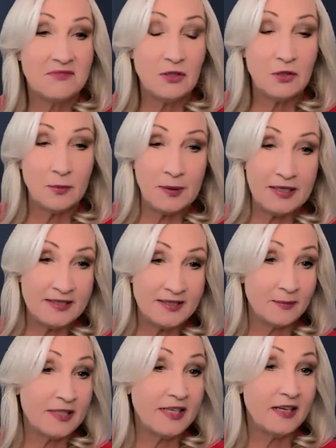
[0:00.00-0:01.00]
you could pay
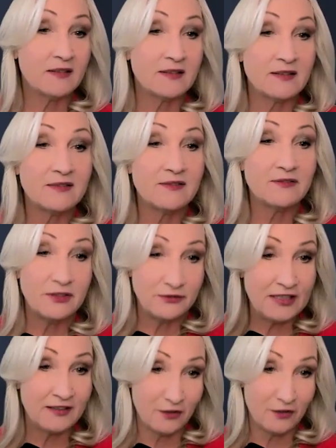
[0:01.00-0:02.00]
somebody else
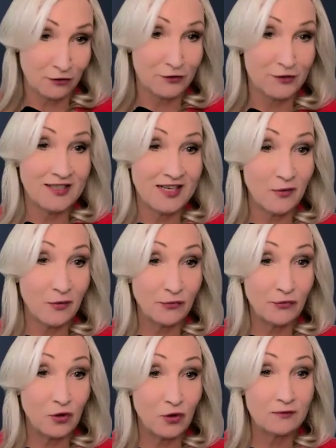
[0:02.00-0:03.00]
$50 an hour
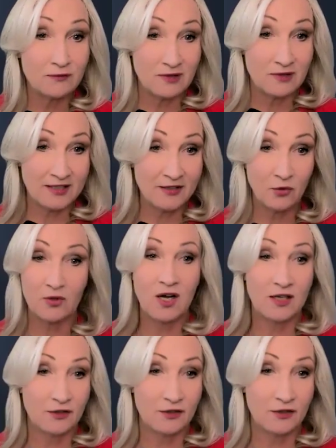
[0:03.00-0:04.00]
for, right? Or
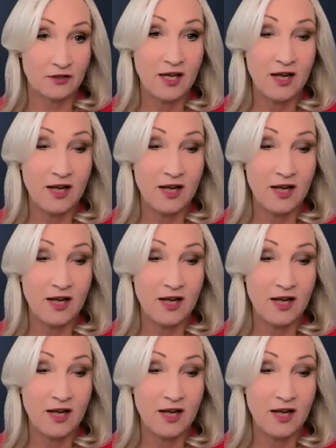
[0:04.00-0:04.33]
$100.